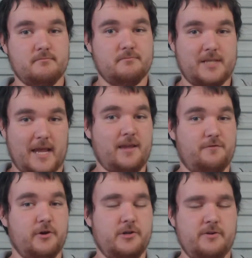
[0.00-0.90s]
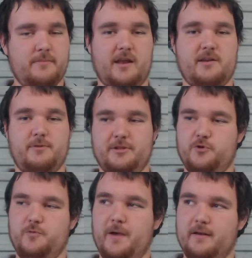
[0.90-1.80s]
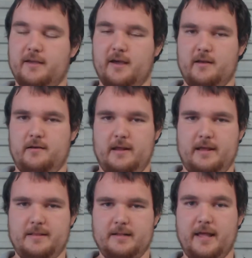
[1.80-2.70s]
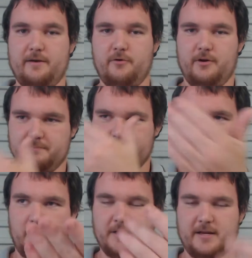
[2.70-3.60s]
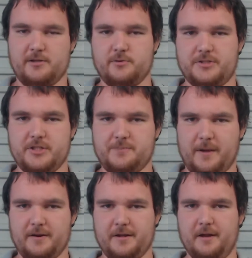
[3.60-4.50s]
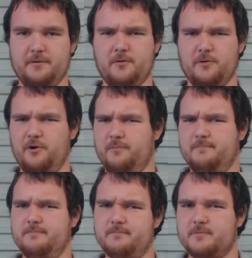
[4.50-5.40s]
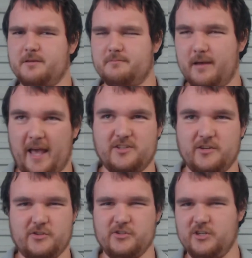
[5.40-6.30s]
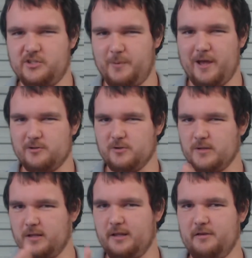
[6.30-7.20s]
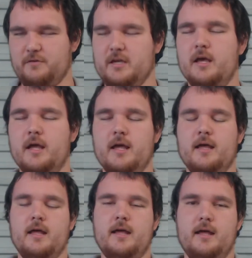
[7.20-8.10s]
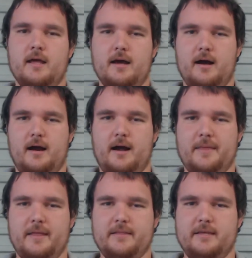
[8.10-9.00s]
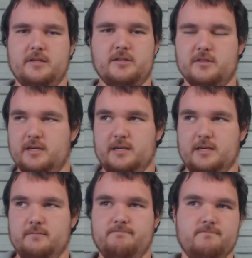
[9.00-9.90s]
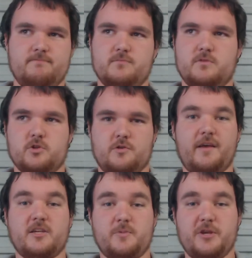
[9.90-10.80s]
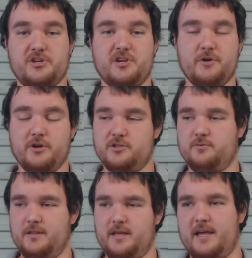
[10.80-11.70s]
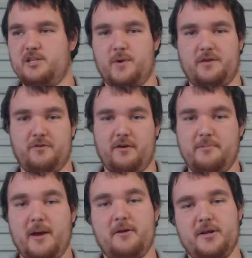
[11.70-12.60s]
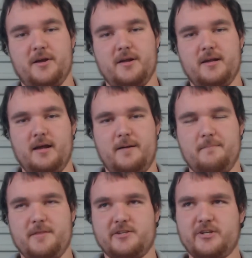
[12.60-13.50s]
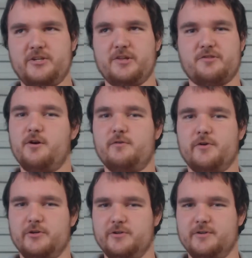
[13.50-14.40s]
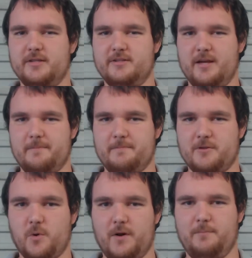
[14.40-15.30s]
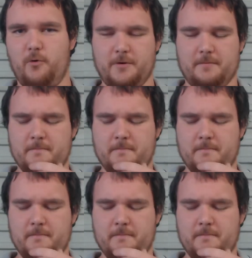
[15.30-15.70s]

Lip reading: tank version, mounted with a 2-pounder gun, and then later on updated to a 6-pounder gun, although the access to 6-pounders was a little iffy. And then the sort of SPG version with a 25-pounder. There's actually a third version that's quite important.